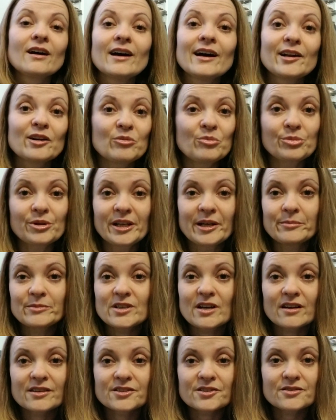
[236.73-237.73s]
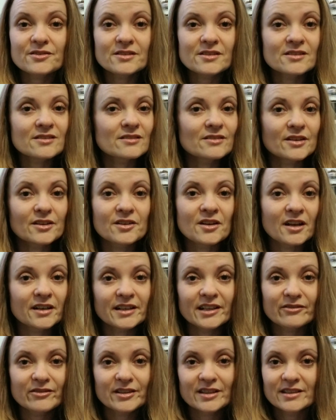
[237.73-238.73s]
I don't blame doctors. They're not
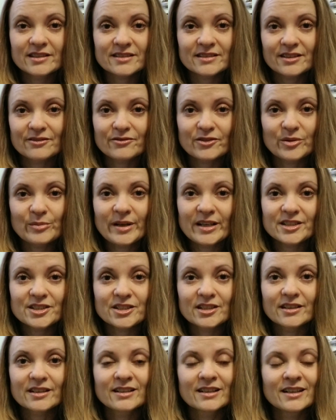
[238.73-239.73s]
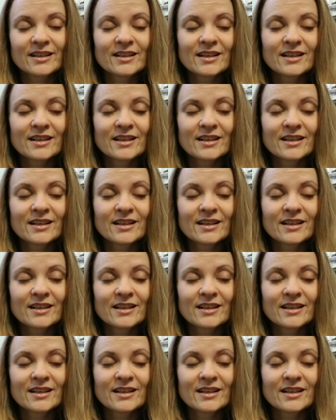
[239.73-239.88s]
given this information.